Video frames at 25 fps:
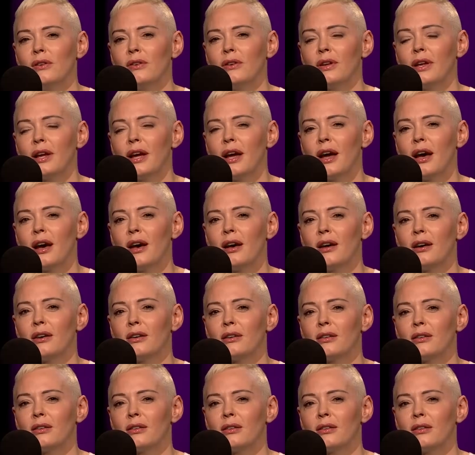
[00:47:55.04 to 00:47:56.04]
Yeah.
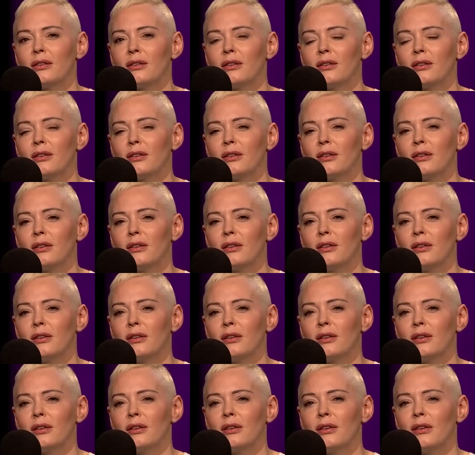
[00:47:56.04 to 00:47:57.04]

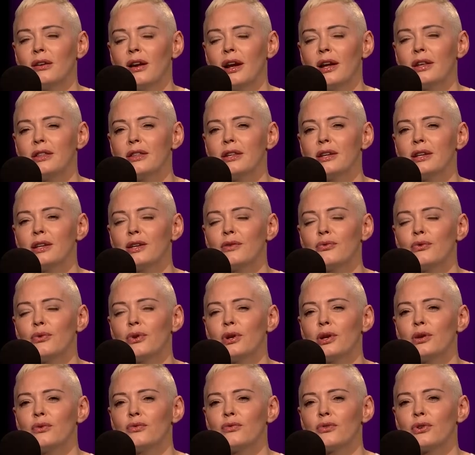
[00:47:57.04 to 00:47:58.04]
I think if we
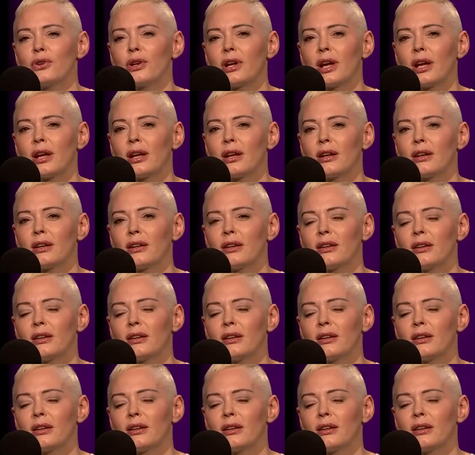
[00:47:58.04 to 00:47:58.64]
could forget